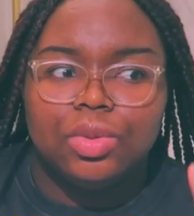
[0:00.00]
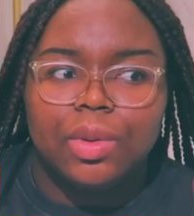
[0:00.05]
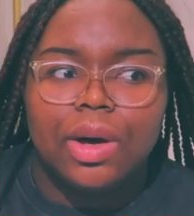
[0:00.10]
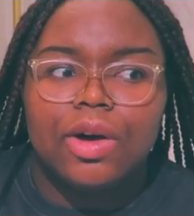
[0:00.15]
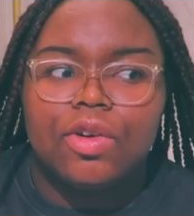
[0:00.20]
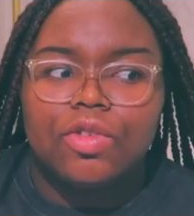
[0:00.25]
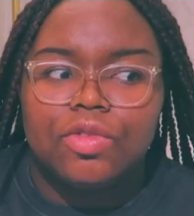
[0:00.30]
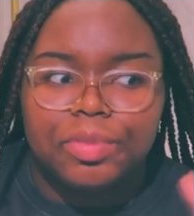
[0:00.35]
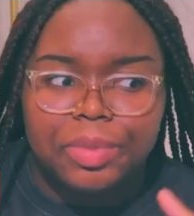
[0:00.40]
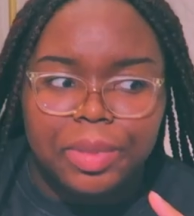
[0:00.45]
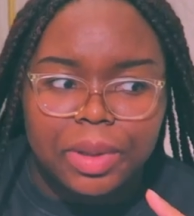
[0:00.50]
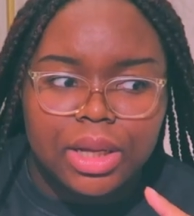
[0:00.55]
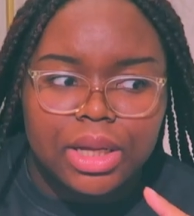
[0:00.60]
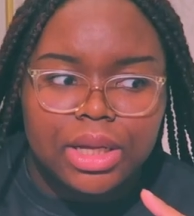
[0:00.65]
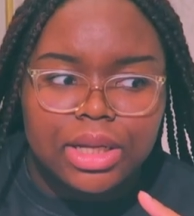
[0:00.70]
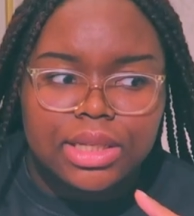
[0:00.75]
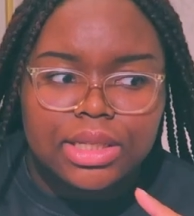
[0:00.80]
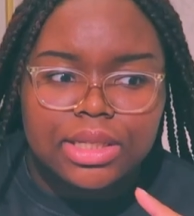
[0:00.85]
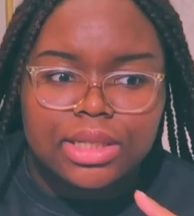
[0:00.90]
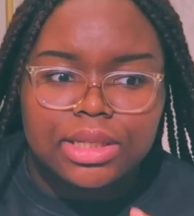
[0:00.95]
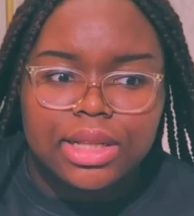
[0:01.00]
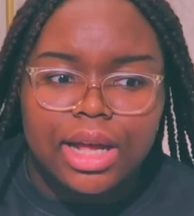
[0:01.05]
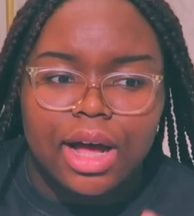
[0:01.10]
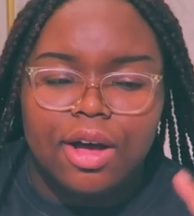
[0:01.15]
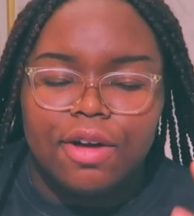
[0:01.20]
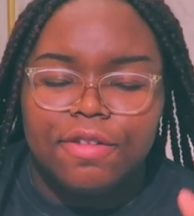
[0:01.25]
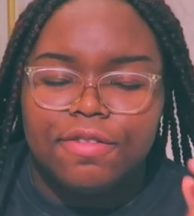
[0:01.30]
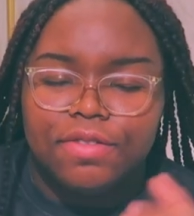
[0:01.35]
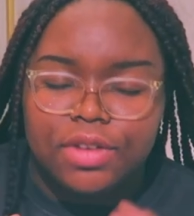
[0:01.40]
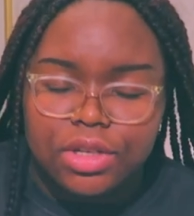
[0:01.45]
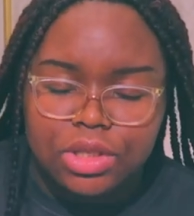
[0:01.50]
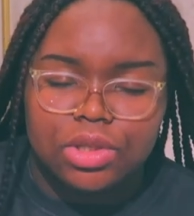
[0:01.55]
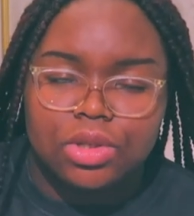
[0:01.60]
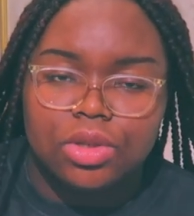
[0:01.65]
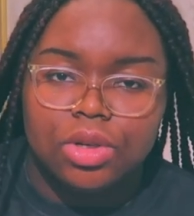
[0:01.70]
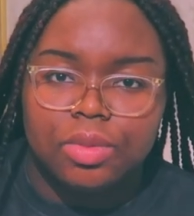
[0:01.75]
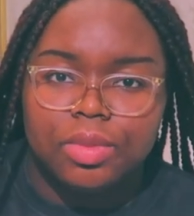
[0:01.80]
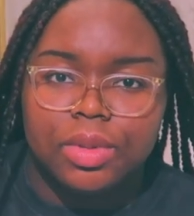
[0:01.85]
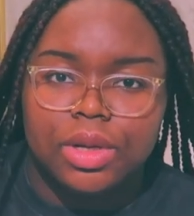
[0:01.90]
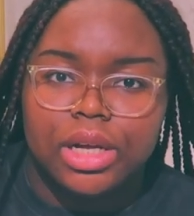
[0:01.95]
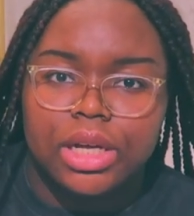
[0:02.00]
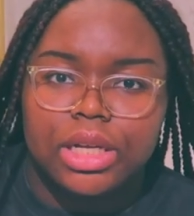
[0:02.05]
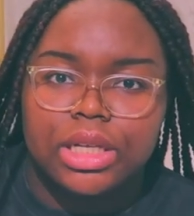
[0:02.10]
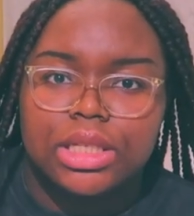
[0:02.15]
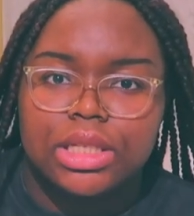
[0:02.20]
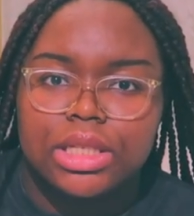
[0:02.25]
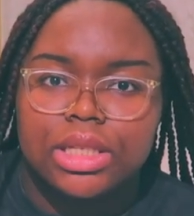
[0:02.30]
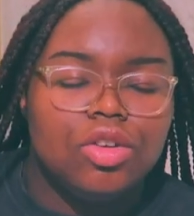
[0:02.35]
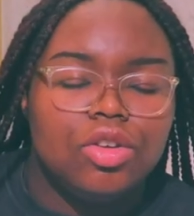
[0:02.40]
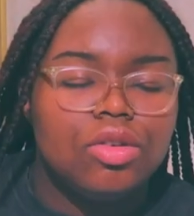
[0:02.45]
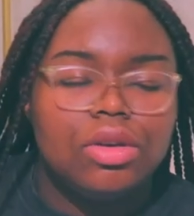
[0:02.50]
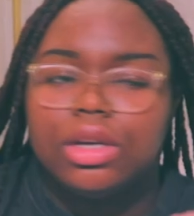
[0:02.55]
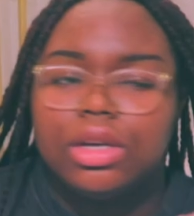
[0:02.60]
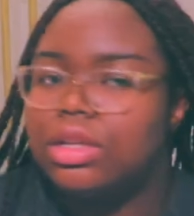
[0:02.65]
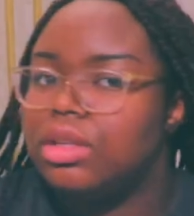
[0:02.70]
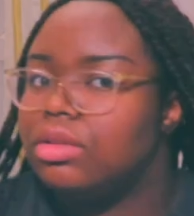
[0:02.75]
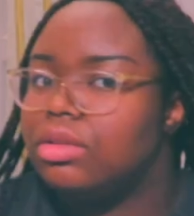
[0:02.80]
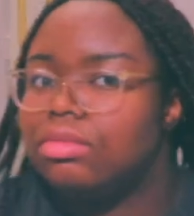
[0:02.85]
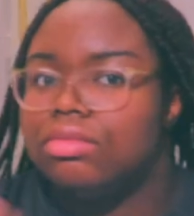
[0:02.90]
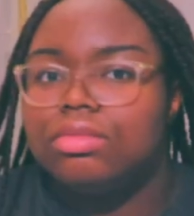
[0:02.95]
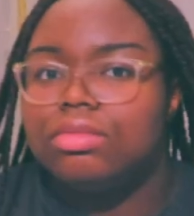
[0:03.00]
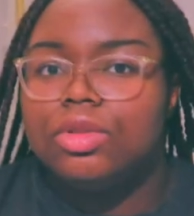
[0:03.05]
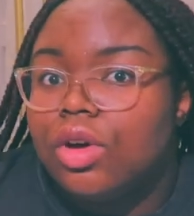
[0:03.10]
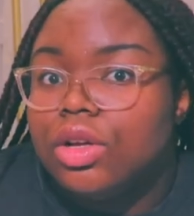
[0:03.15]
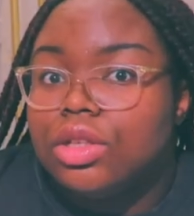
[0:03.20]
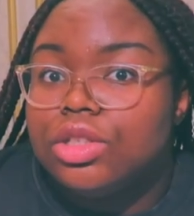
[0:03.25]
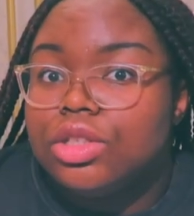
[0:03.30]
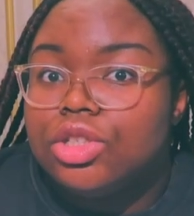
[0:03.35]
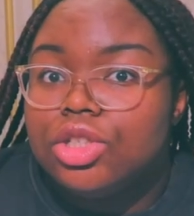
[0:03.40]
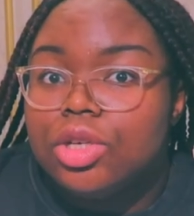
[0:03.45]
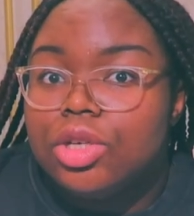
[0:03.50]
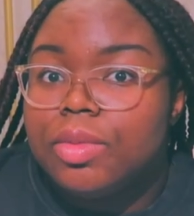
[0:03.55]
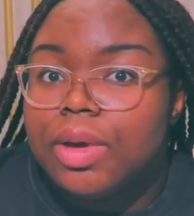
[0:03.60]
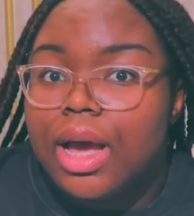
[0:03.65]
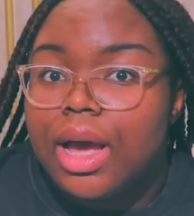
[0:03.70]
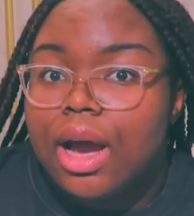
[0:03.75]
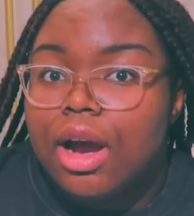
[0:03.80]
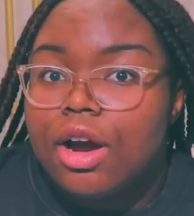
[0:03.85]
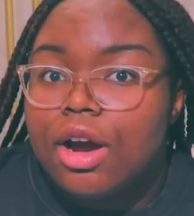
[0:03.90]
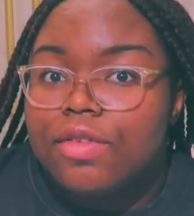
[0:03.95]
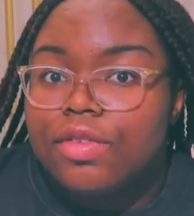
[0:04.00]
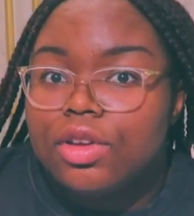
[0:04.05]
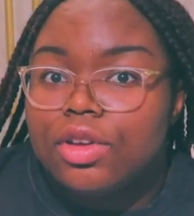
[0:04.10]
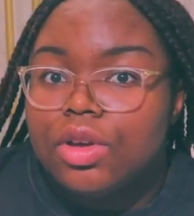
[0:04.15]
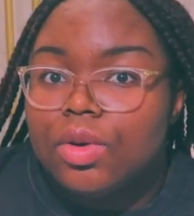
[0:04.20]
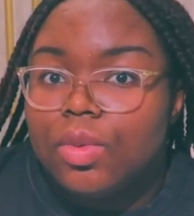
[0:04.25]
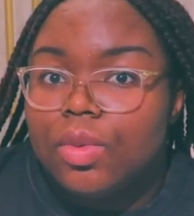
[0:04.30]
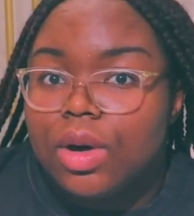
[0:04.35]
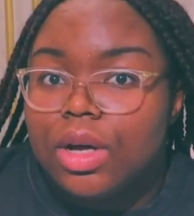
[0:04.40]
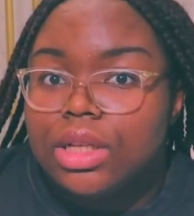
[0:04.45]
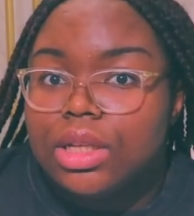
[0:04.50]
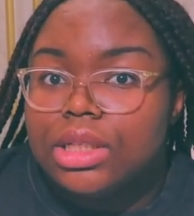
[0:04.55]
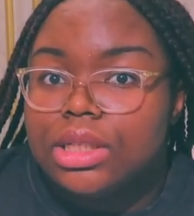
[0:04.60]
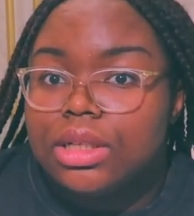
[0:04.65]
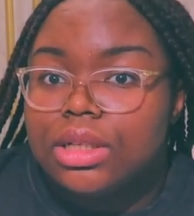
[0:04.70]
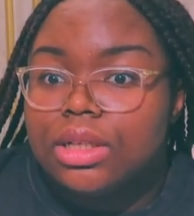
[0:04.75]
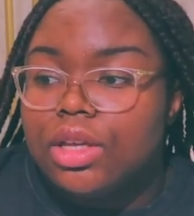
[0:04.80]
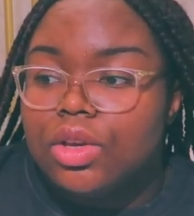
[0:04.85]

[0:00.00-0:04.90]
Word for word: 12 books that are physical books. You can consume it however you want.